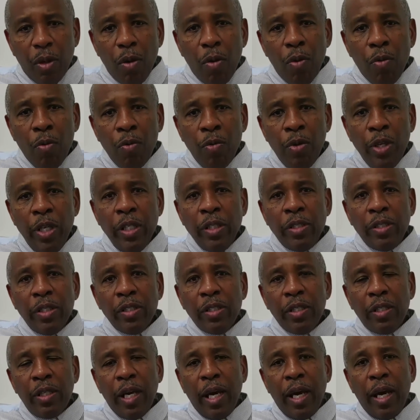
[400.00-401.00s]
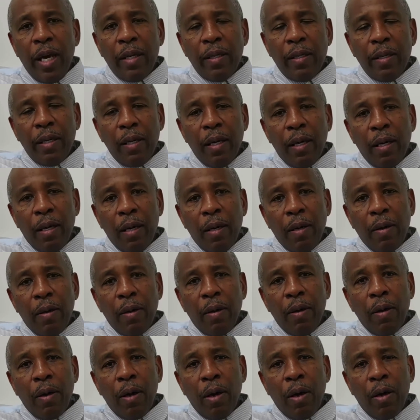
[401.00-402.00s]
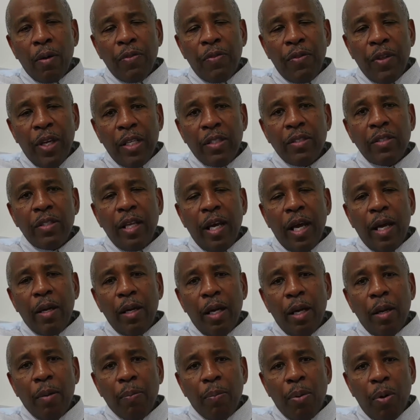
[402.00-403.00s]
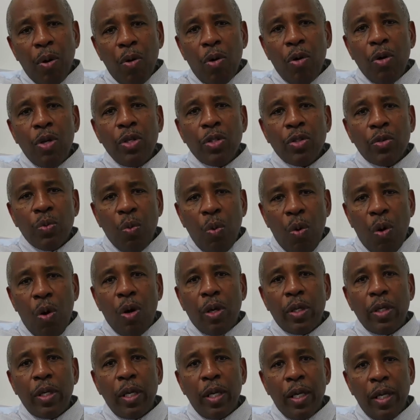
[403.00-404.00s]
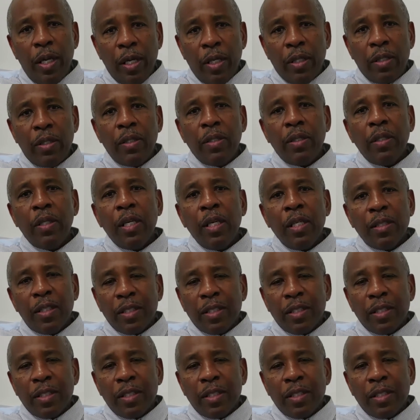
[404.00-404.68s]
reasons that are things that employers want in